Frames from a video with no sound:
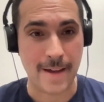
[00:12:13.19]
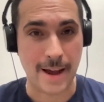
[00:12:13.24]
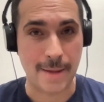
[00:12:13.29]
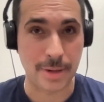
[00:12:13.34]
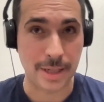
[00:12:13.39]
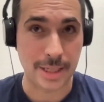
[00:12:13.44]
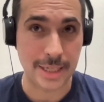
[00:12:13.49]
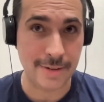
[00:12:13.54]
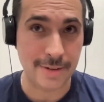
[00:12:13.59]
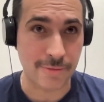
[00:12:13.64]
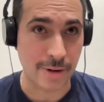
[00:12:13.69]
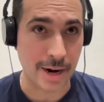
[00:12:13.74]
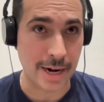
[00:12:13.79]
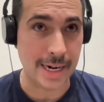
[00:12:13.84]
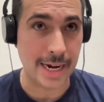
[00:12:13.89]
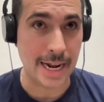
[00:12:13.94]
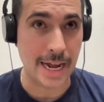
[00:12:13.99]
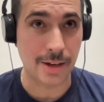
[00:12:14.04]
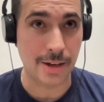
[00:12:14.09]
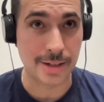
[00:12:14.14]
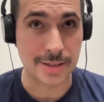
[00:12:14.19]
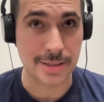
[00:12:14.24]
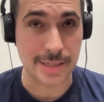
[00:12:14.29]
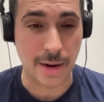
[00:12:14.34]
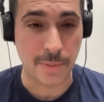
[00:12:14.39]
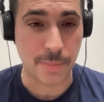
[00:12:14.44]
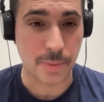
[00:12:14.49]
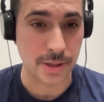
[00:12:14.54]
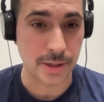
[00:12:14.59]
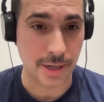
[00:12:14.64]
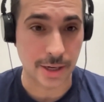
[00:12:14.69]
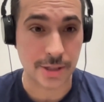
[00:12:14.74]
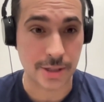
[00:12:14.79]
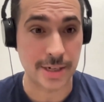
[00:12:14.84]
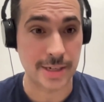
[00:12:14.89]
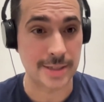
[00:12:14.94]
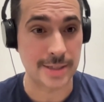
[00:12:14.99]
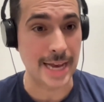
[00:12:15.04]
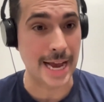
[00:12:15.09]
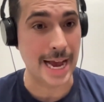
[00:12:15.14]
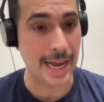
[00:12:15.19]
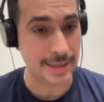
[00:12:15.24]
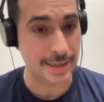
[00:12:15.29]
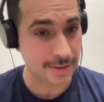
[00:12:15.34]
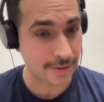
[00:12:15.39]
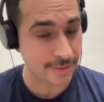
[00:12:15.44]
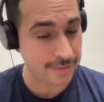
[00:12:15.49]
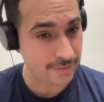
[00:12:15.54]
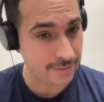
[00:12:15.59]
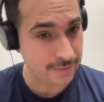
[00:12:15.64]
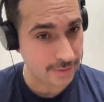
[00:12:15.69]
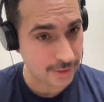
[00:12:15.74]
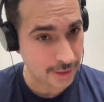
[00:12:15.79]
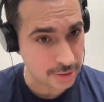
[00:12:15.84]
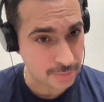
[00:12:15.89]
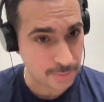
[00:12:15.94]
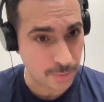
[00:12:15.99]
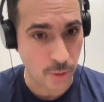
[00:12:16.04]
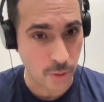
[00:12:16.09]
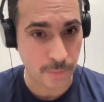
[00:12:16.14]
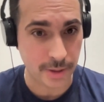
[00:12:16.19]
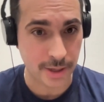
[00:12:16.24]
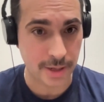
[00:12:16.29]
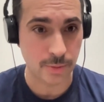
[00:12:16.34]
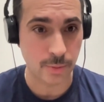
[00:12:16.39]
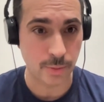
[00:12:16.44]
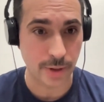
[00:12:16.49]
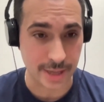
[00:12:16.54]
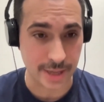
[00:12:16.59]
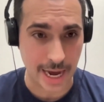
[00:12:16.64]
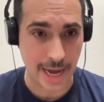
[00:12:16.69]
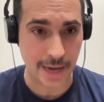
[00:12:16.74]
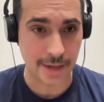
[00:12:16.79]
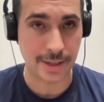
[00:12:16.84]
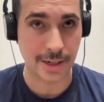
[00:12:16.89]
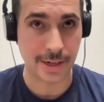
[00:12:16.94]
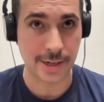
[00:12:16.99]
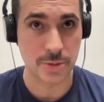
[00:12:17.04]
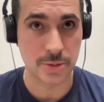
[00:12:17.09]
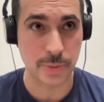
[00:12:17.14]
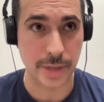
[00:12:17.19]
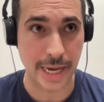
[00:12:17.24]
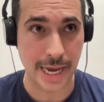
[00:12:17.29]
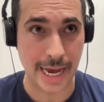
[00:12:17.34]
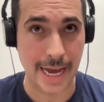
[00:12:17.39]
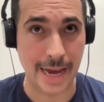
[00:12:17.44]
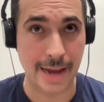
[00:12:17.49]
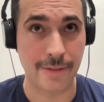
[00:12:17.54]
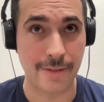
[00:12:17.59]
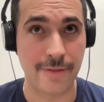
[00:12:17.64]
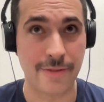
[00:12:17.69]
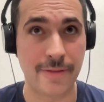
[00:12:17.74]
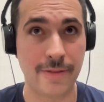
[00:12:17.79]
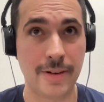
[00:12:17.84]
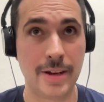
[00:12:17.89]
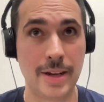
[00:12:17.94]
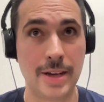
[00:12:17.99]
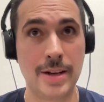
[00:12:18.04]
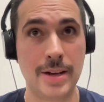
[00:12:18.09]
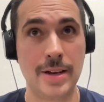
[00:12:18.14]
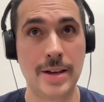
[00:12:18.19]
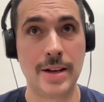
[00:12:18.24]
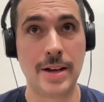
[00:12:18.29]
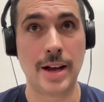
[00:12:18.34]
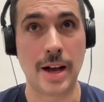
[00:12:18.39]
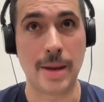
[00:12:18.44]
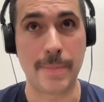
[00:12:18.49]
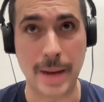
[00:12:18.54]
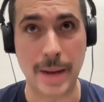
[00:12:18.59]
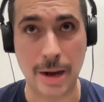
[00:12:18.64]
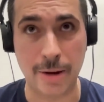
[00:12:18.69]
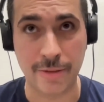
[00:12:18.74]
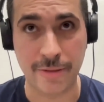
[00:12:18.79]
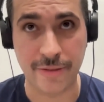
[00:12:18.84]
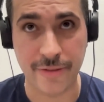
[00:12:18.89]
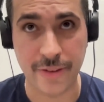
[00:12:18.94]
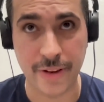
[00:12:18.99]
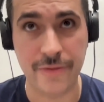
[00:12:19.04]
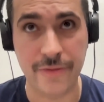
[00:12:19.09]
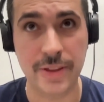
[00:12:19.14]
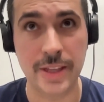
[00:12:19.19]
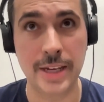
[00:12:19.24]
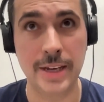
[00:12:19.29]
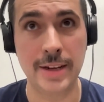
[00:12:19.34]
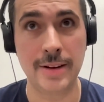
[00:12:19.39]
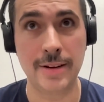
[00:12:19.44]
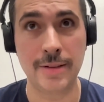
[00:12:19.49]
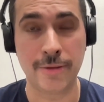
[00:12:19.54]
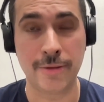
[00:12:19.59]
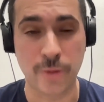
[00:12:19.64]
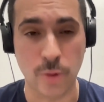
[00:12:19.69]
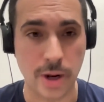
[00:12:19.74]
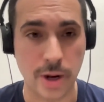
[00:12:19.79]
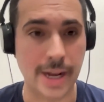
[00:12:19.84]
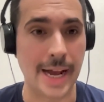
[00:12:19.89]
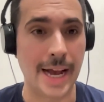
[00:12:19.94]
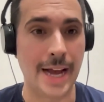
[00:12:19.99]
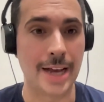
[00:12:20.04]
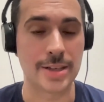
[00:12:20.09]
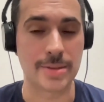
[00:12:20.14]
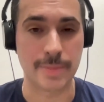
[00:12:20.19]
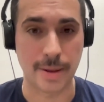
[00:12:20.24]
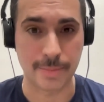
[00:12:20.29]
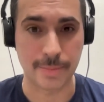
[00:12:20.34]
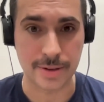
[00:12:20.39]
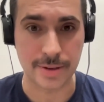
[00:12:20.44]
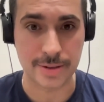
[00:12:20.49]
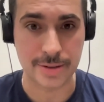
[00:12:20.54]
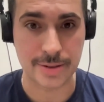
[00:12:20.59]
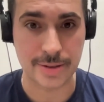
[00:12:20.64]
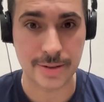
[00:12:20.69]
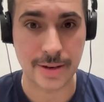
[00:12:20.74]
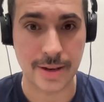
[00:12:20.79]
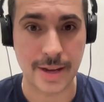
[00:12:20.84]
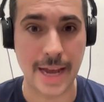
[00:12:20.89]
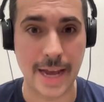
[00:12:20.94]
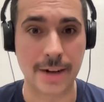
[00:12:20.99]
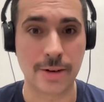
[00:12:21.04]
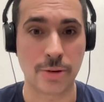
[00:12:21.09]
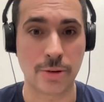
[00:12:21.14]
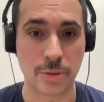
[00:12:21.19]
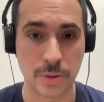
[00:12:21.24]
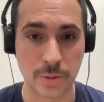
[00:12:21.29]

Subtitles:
I believe right now La Salle Productions, as of this moment with Oculus, we have about 54 cast members and crew,